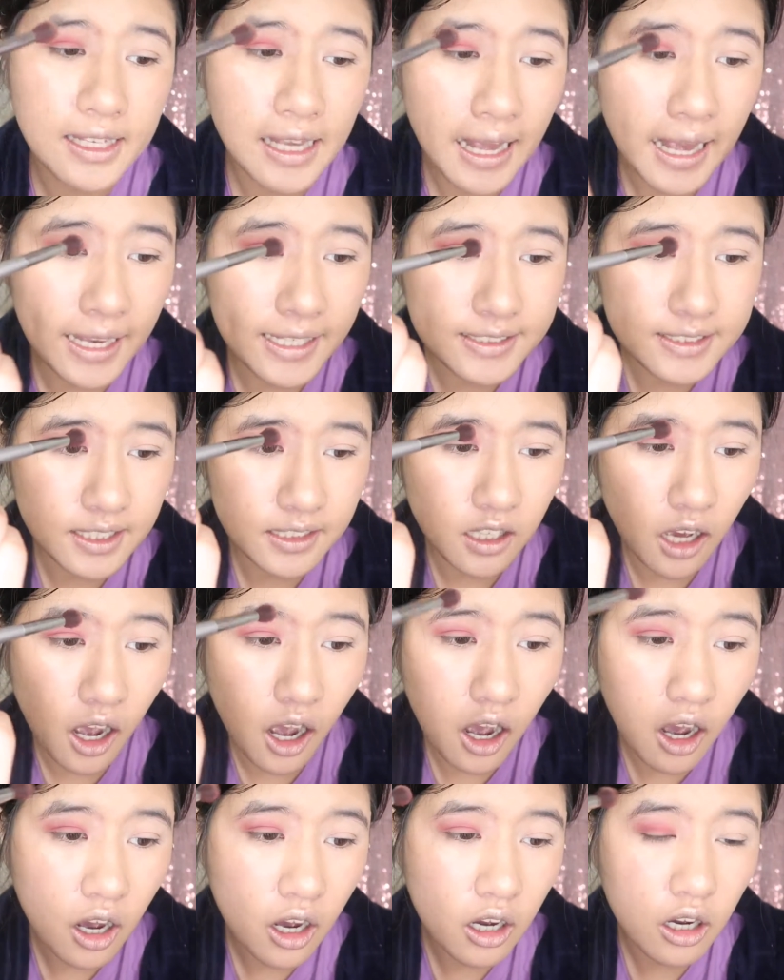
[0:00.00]
as an
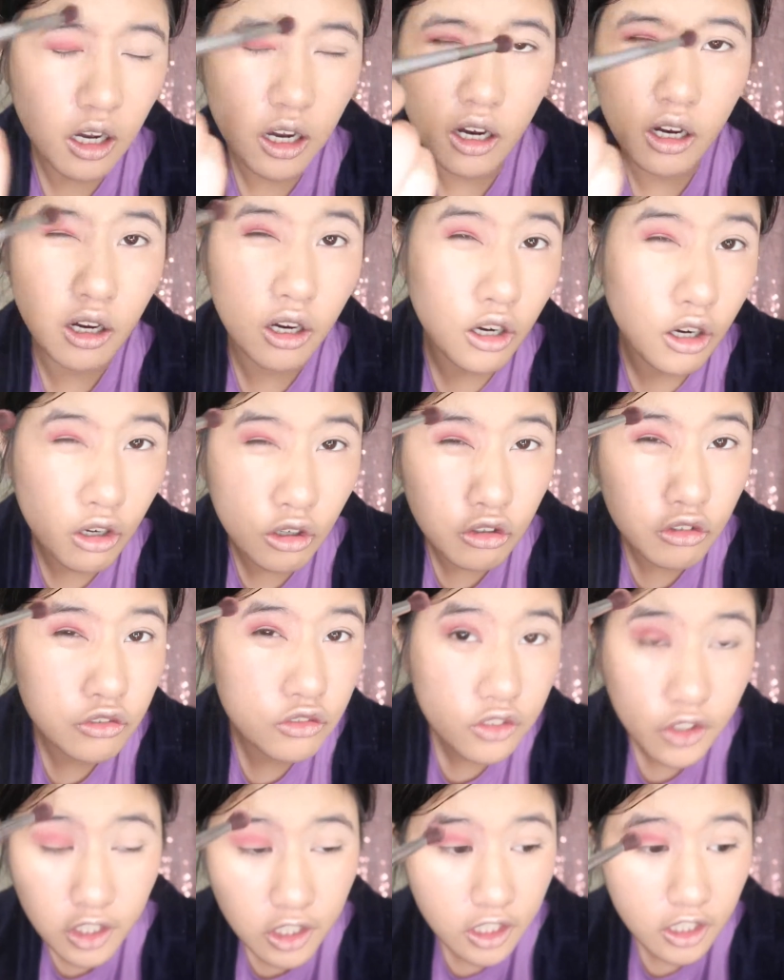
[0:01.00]

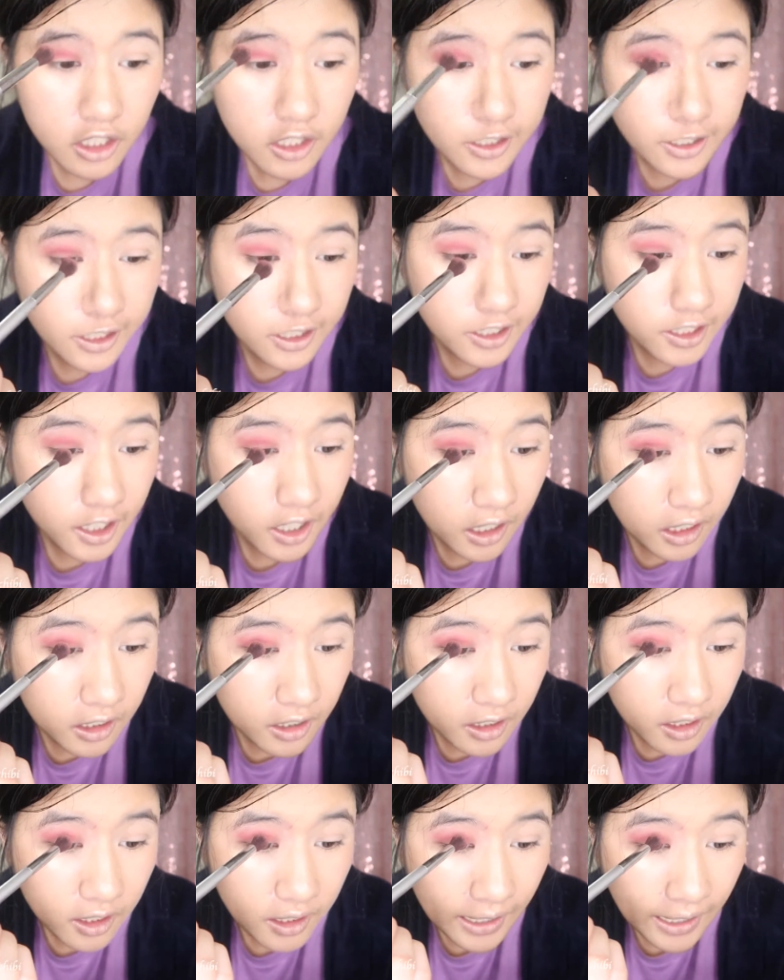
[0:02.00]
all-over
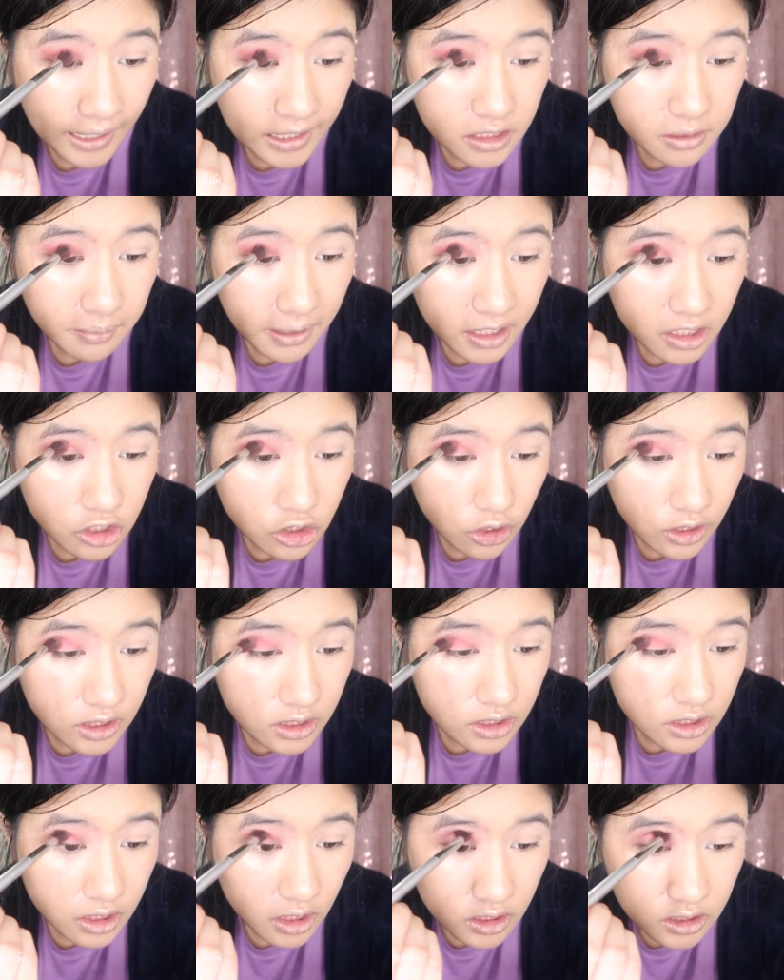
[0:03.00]
color as my
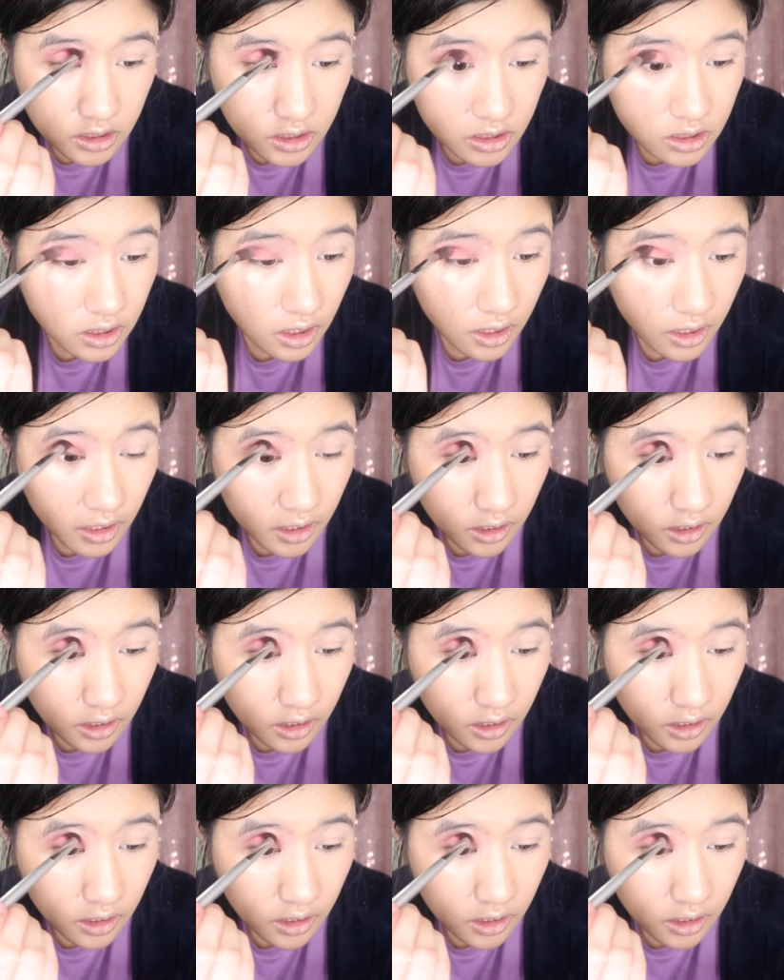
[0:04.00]
transition.